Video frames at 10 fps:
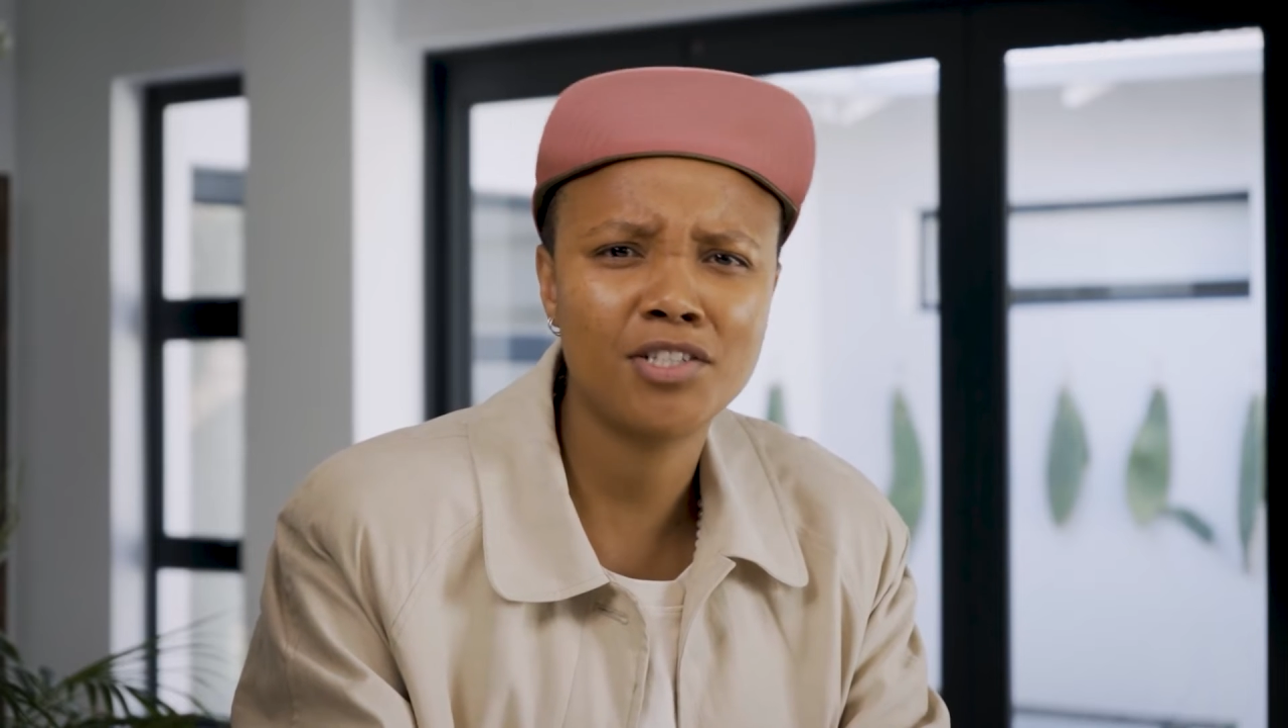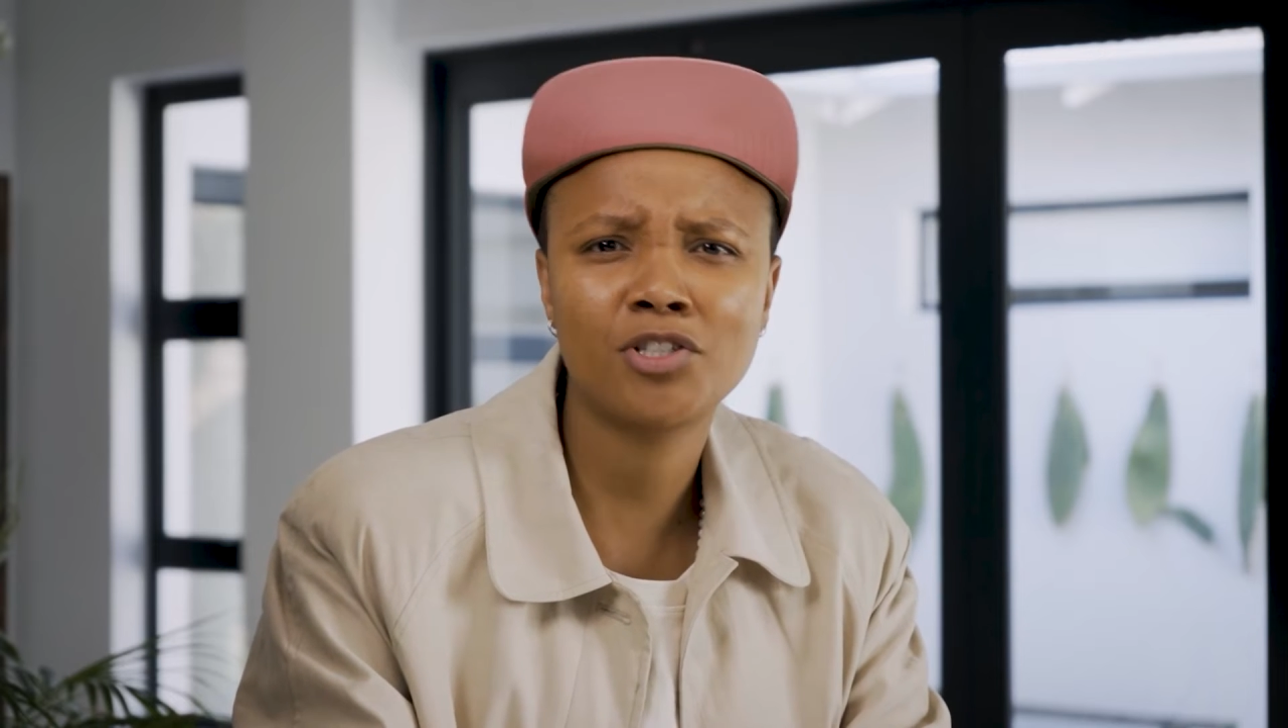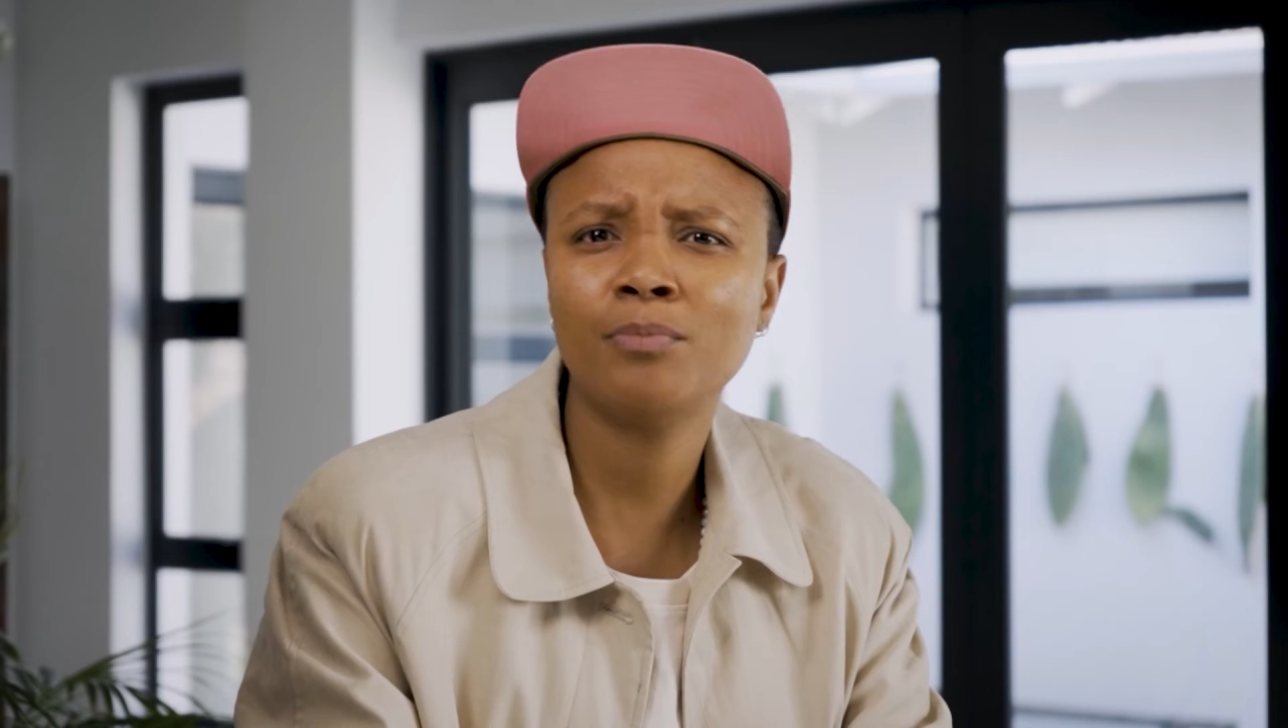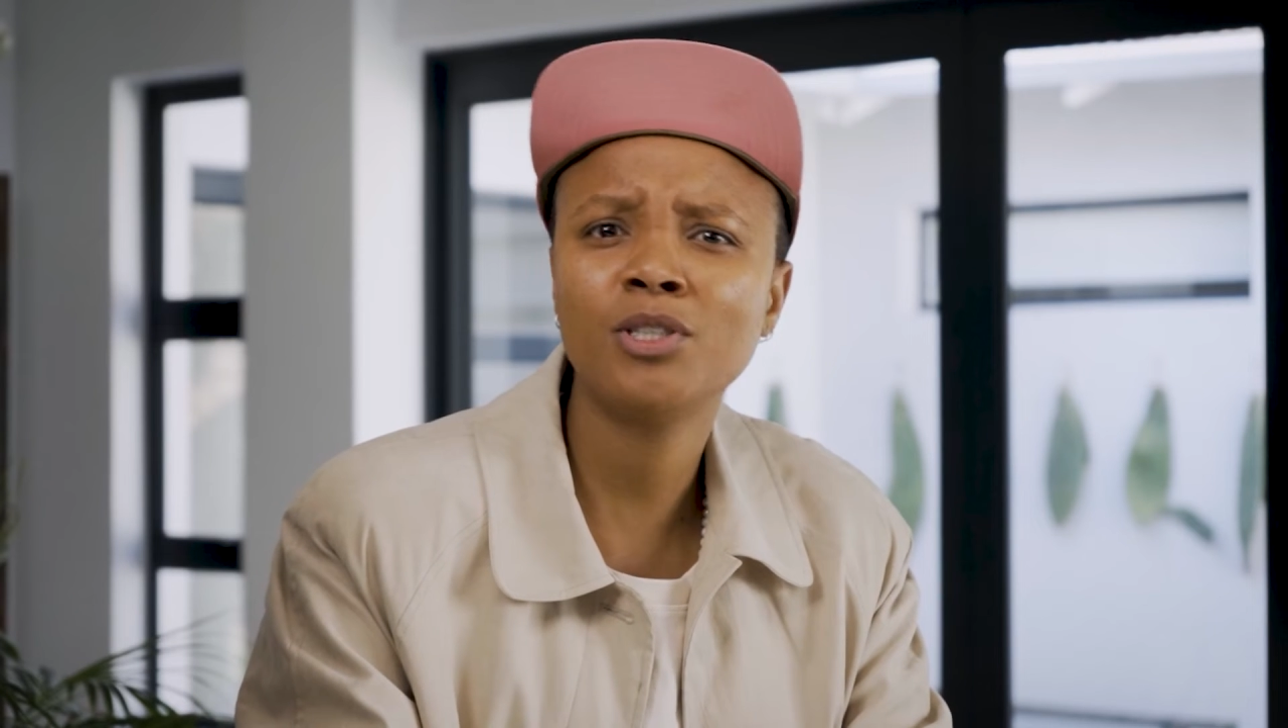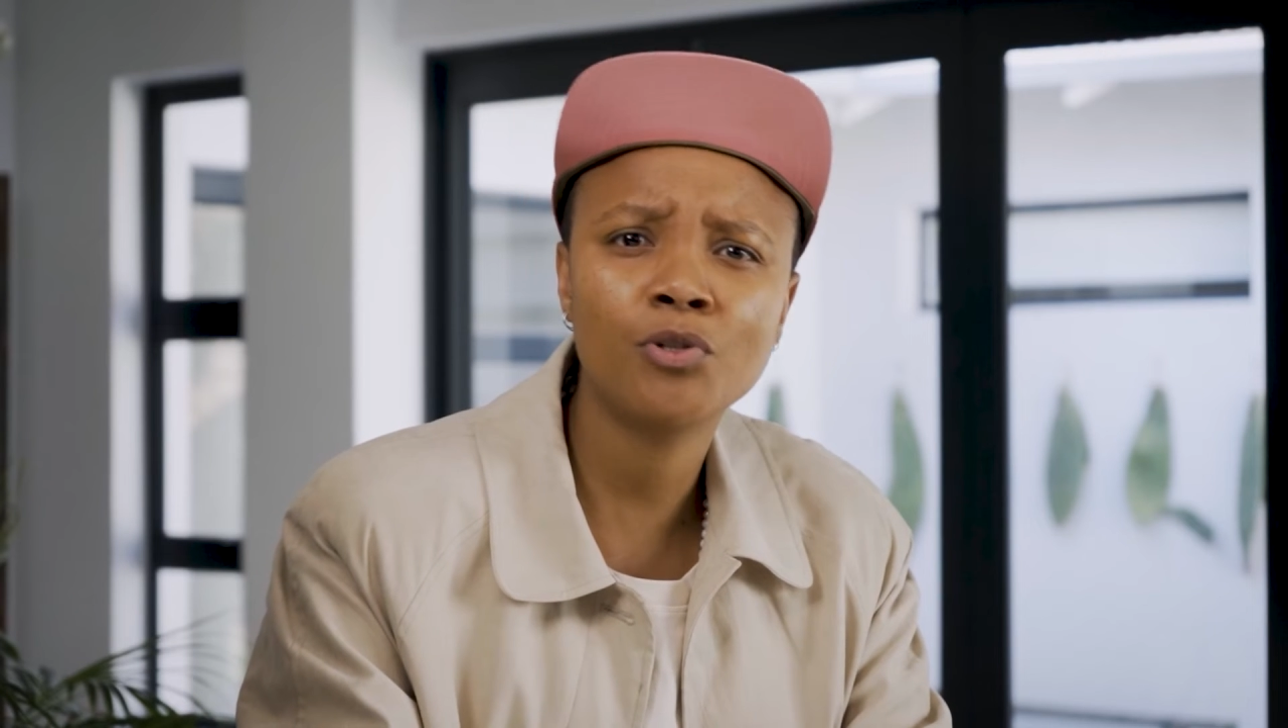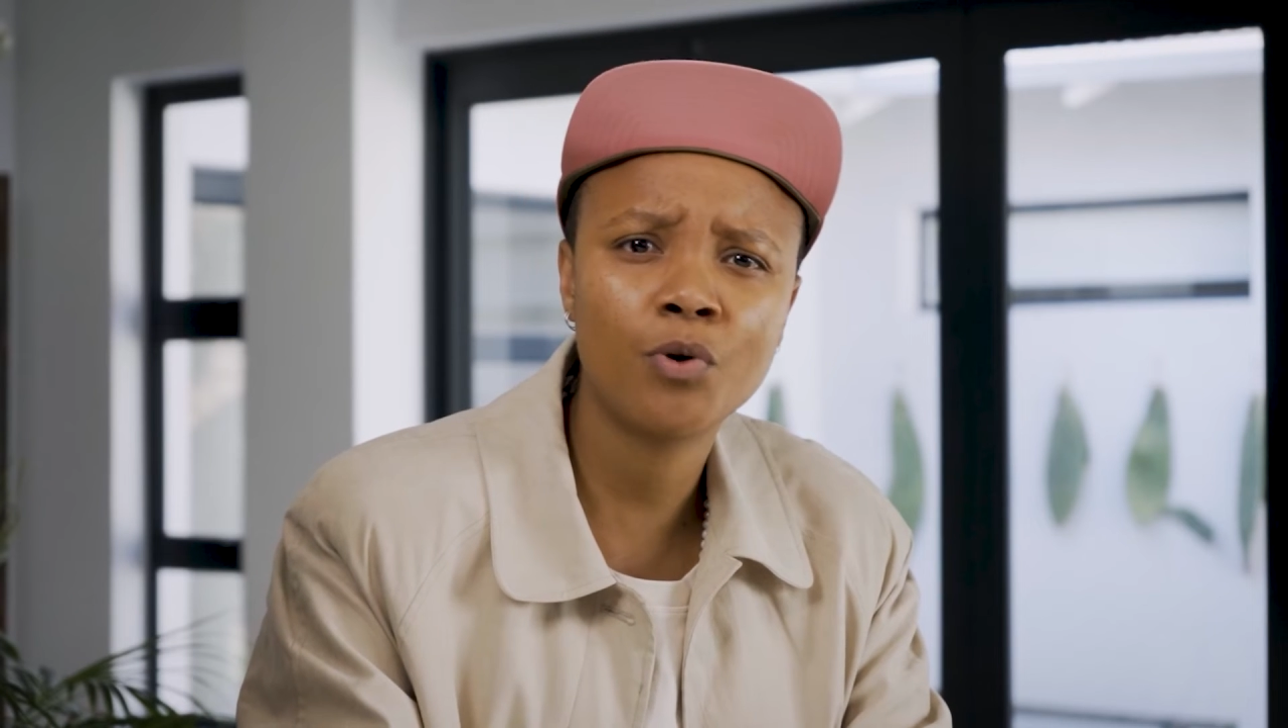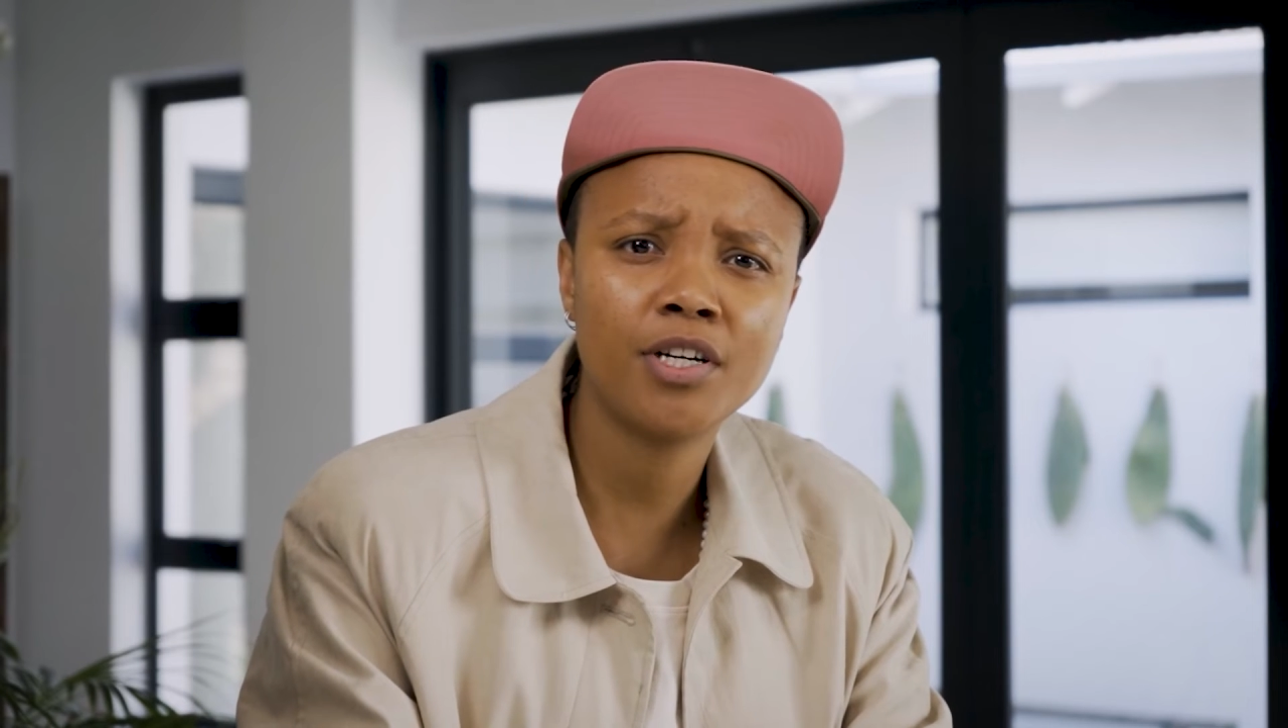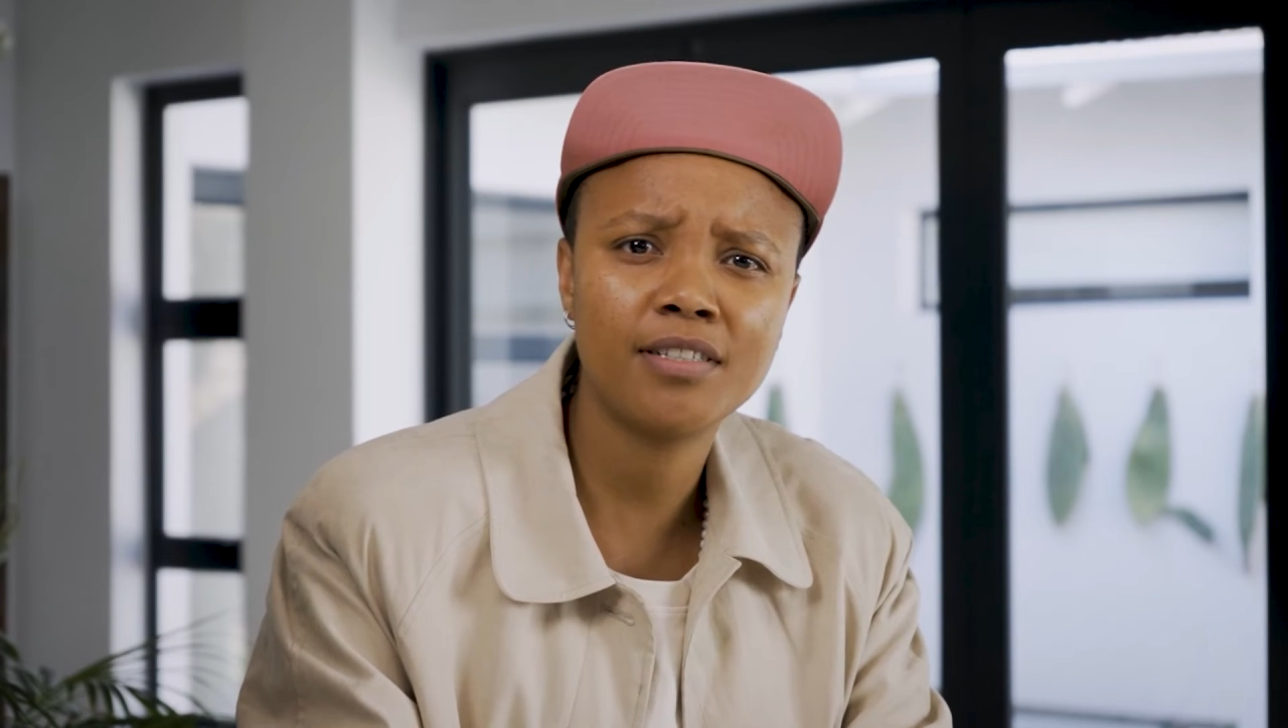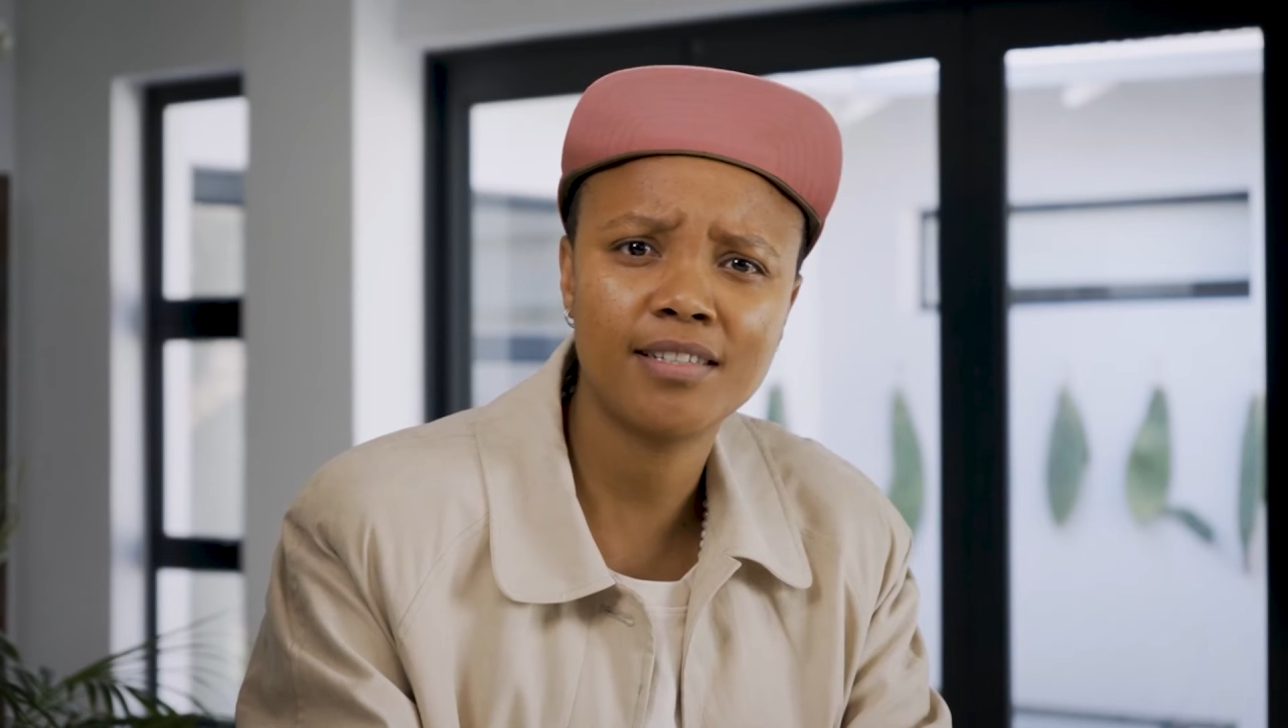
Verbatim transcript: discriminatory